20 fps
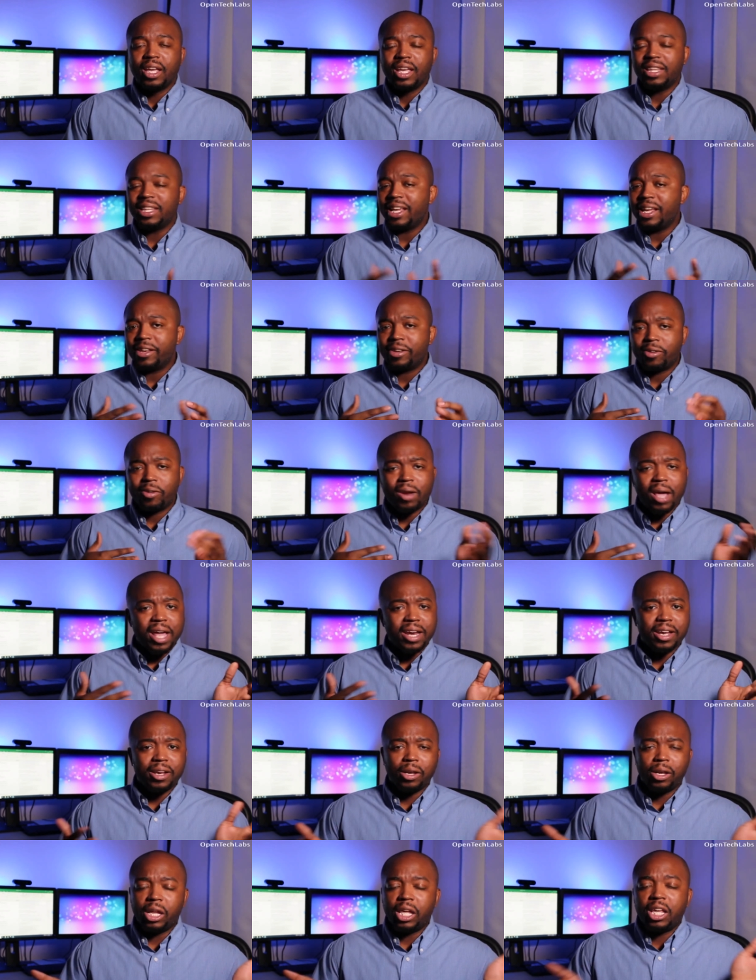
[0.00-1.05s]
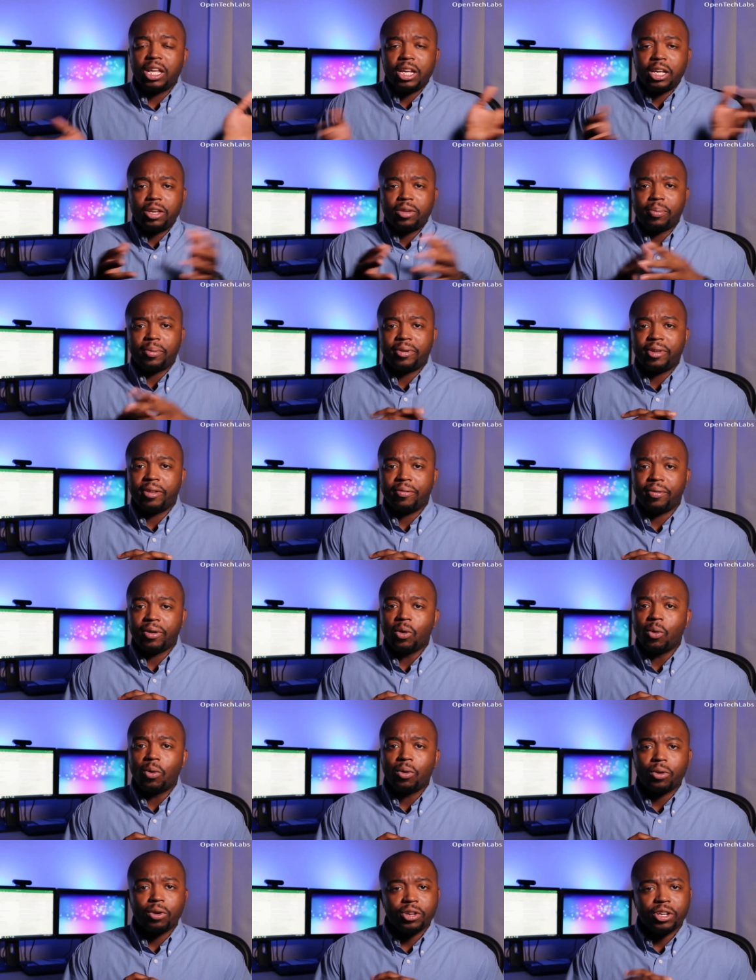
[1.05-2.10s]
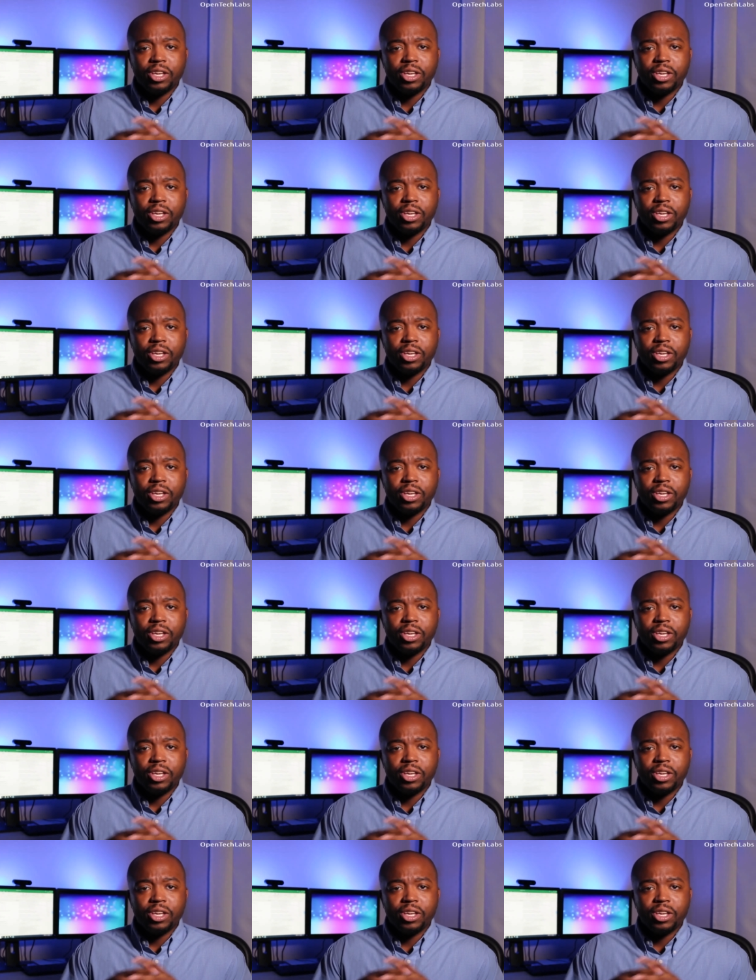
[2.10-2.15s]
And these are not in any specific order.